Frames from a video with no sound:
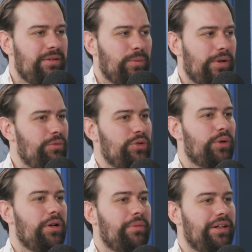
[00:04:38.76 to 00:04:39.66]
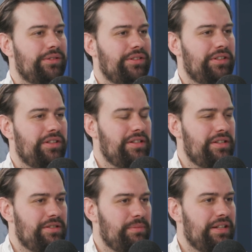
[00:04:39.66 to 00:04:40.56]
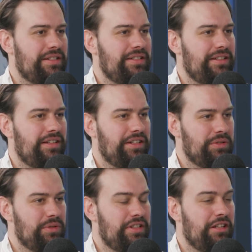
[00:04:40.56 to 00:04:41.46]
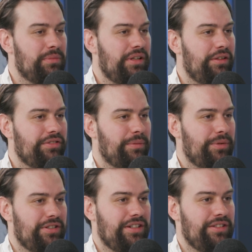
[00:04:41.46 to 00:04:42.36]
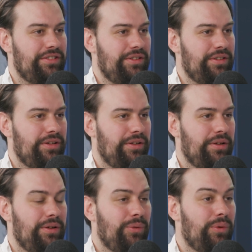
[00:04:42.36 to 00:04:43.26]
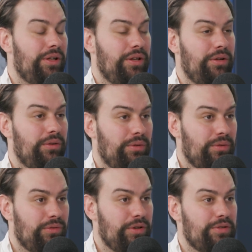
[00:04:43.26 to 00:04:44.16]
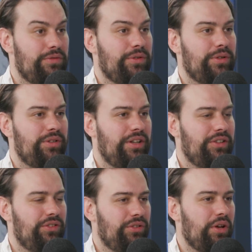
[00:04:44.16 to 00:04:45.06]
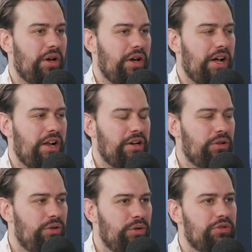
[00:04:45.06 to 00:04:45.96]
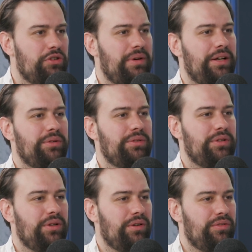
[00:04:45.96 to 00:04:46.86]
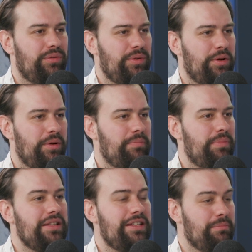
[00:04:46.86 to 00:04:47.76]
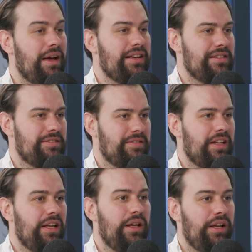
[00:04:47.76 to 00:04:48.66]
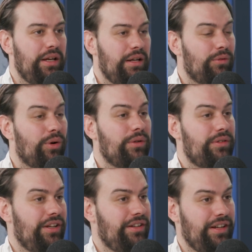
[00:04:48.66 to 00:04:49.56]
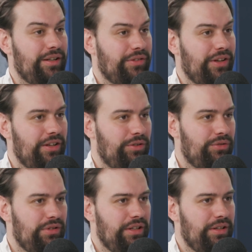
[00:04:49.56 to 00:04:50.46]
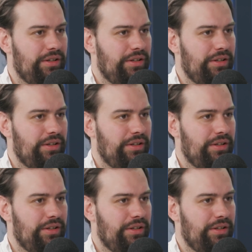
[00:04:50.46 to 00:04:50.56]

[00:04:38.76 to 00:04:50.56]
we're talking about cement in a sustainable healthcare podcast? Well, first of all, there's a huge amount of building mass involved in the healthcare industry.